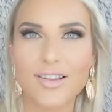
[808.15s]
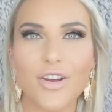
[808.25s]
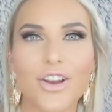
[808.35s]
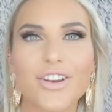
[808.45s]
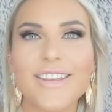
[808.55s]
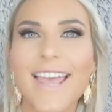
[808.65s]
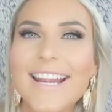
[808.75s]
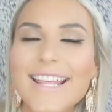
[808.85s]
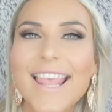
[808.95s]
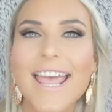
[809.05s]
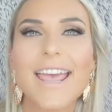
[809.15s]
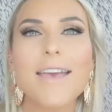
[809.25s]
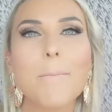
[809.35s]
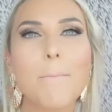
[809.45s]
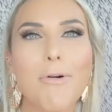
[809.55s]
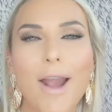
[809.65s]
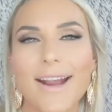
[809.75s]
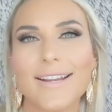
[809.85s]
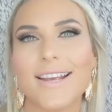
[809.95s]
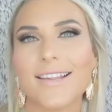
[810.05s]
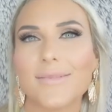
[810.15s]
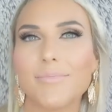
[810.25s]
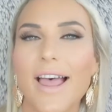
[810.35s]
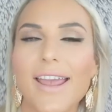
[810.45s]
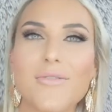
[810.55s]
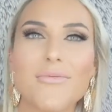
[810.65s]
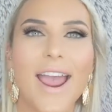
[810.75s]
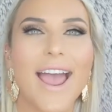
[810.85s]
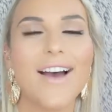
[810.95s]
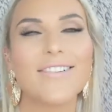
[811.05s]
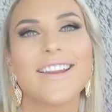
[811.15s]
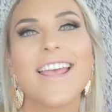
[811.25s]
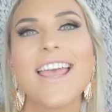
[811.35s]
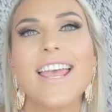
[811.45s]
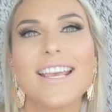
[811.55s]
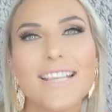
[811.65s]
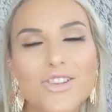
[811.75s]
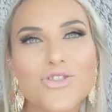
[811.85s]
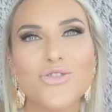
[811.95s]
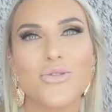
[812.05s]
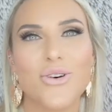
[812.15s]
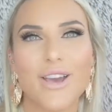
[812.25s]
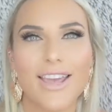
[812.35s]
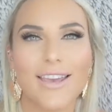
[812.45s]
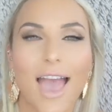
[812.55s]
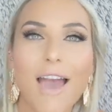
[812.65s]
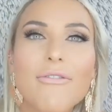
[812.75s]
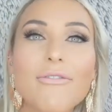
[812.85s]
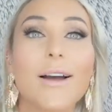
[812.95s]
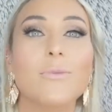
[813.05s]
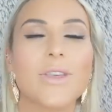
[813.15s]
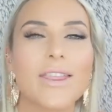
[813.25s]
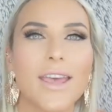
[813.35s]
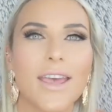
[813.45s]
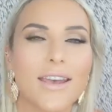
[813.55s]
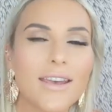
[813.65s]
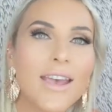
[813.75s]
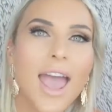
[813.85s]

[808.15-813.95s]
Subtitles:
So get in there, practice, play around, enjoy, have fun with it.